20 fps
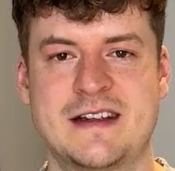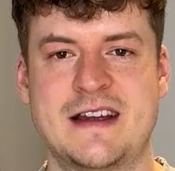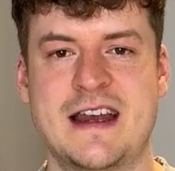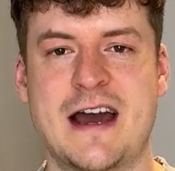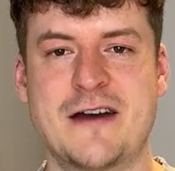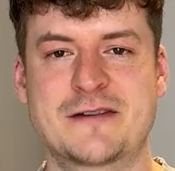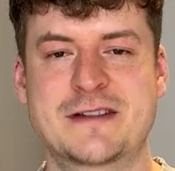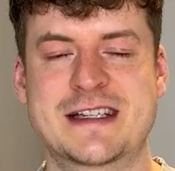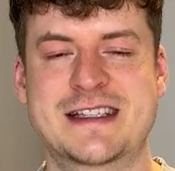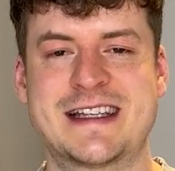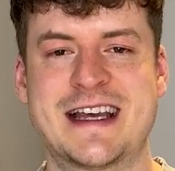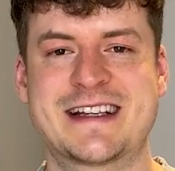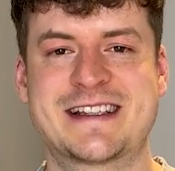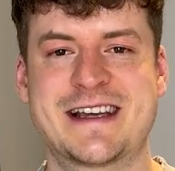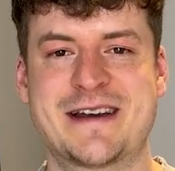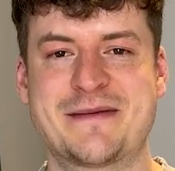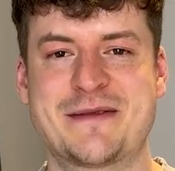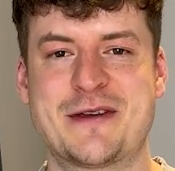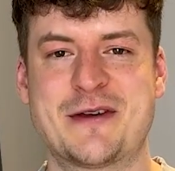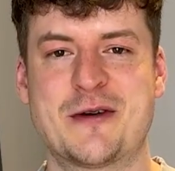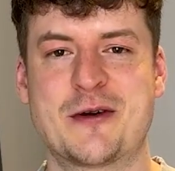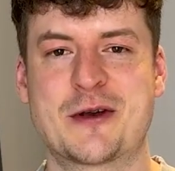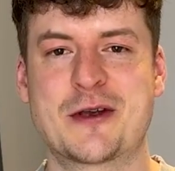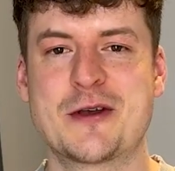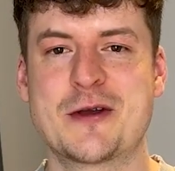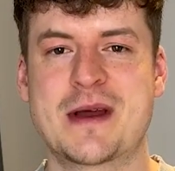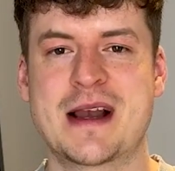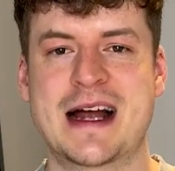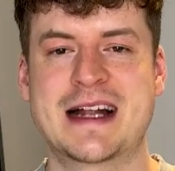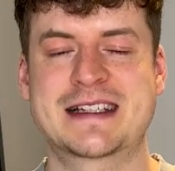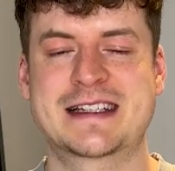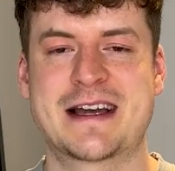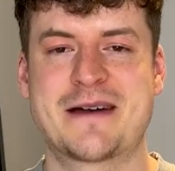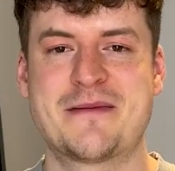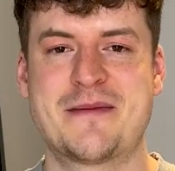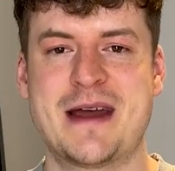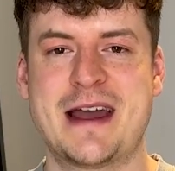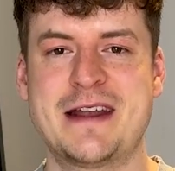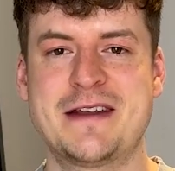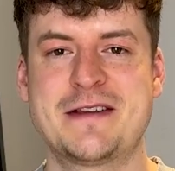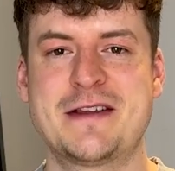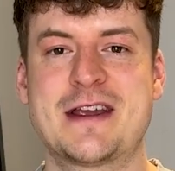Now, to set up your Google Ads campaign,